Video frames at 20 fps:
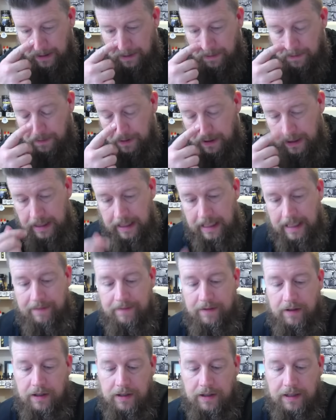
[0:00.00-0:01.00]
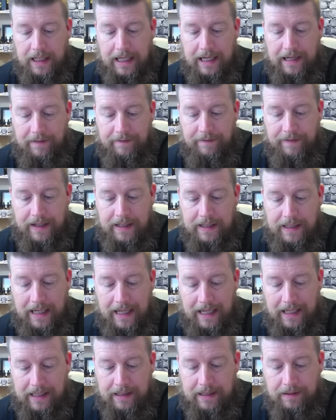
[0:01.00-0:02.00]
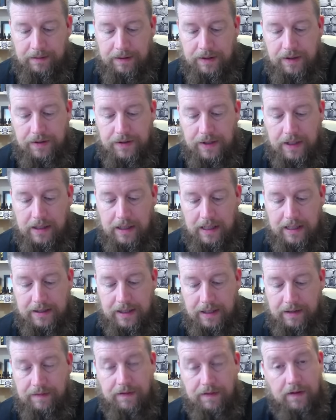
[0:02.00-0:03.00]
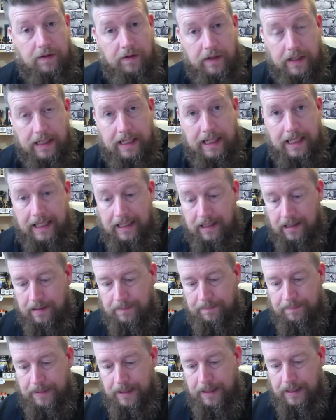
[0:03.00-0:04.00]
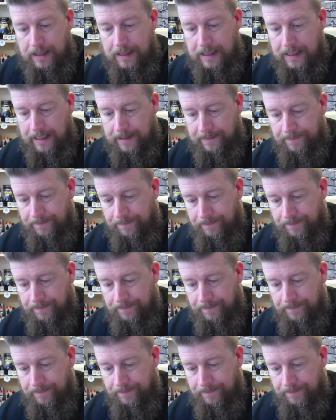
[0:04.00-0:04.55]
We're going to have a look at Valhalla, which is a classic Florida key lime pie.